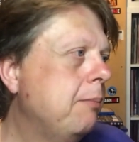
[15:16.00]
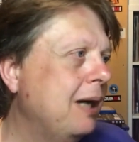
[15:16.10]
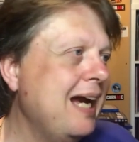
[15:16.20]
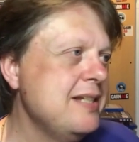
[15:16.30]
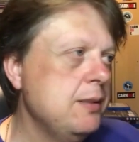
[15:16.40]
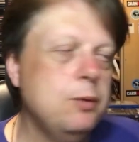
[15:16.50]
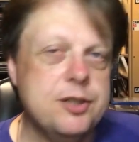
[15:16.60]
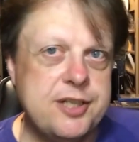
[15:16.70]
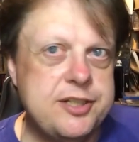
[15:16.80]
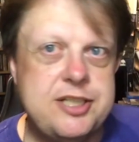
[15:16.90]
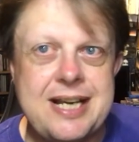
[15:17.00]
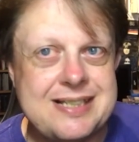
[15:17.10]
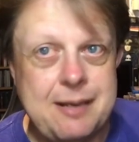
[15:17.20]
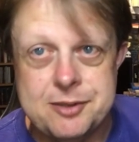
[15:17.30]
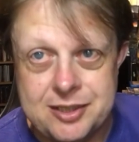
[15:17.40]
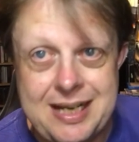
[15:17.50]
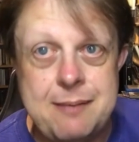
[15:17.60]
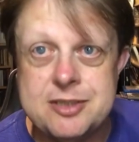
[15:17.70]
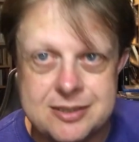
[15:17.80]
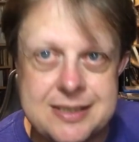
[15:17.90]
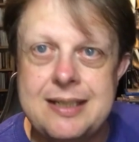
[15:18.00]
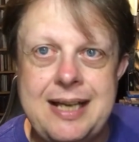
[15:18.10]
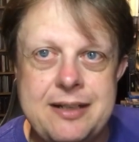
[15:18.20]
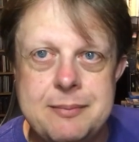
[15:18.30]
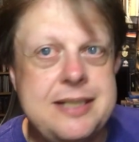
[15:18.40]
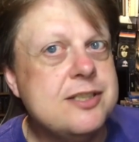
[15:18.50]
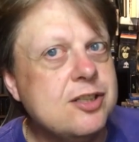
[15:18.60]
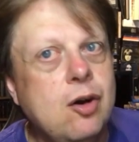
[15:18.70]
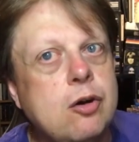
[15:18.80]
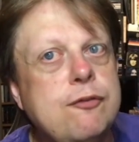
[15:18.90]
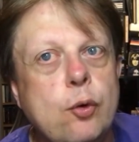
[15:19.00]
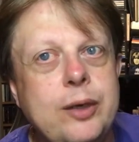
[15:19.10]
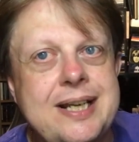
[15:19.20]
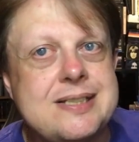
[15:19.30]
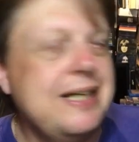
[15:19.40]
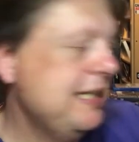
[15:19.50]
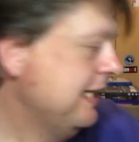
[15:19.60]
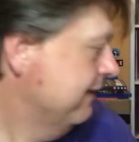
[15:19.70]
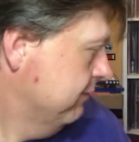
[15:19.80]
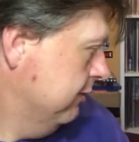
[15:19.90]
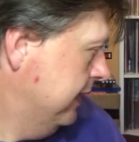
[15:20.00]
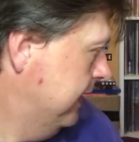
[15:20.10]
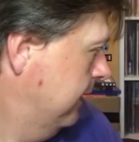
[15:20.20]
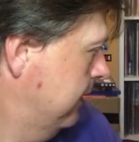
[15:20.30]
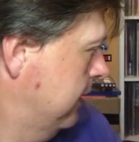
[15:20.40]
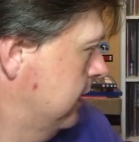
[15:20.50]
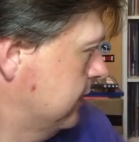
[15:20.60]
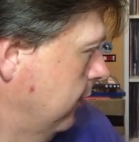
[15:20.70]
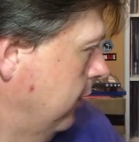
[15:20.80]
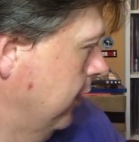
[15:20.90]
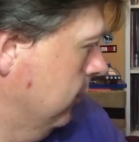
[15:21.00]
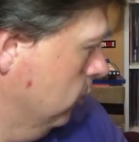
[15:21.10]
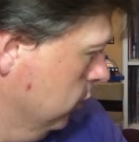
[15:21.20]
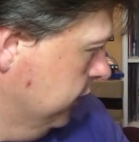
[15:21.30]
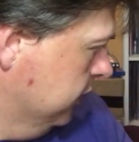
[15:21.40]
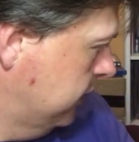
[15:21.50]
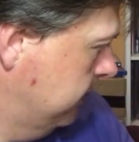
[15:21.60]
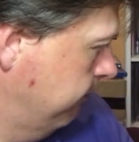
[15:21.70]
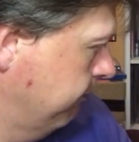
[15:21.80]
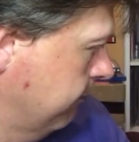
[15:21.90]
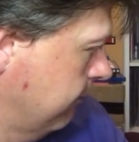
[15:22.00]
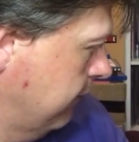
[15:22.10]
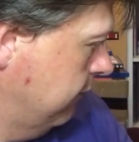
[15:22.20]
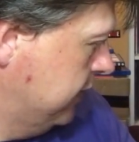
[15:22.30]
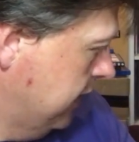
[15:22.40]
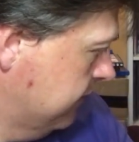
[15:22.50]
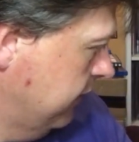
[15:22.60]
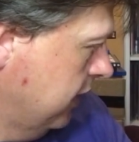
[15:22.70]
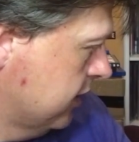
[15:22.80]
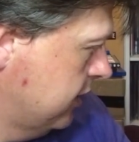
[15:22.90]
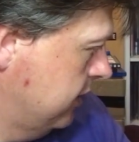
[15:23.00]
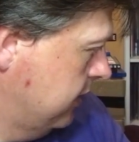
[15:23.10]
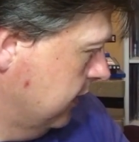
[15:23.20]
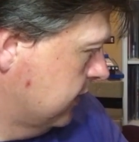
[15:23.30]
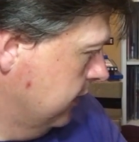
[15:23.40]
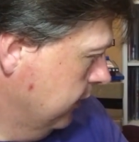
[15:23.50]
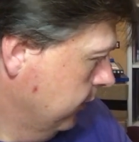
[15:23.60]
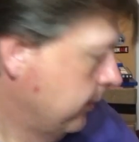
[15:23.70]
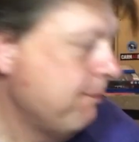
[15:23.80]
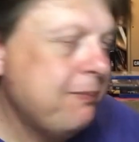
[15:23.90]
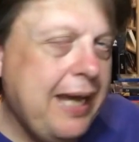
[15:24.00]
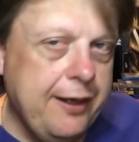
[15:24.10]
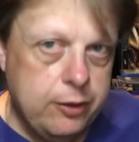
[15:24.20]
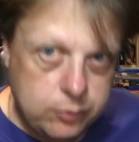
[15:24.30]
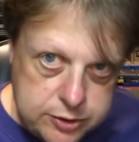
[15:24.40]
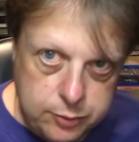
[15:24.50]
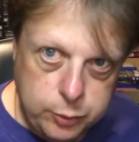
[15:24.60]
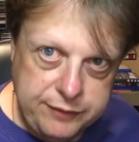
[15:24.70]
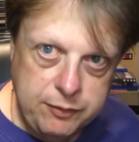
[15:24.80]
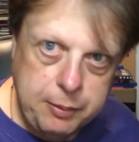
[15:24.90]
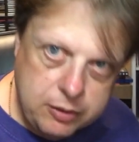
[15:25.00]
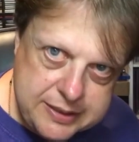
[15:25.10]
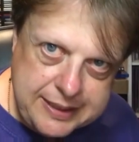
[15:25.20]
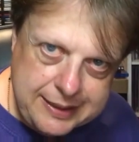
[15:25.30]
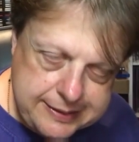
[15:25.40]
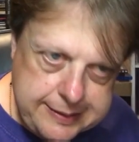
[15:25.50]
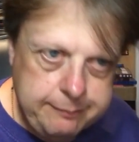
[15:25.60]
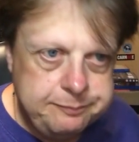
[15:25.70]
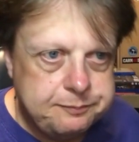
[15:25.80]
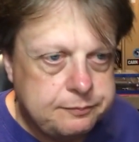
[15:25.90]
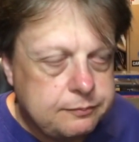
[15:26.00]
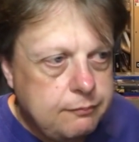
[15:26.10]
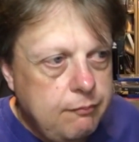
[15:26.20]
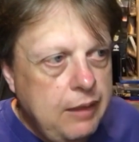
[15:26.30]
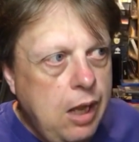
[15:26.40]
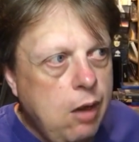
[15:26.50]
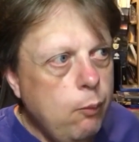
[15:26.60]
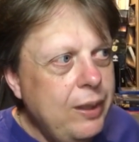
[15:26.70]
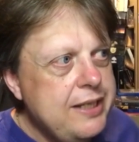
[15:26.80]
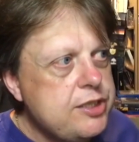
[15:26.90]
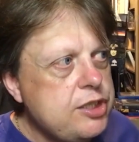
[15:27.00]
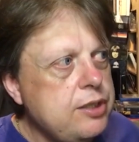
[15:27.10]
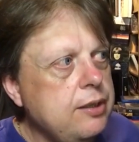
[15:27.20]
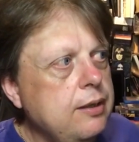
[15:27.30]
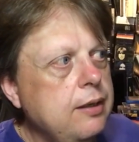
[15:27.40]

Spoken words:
But as it was, I checked Amazon. Amazon still had them in stock for next day delivery. So I ordered Return to Last Chance Saloon, and I also ordered the box set, which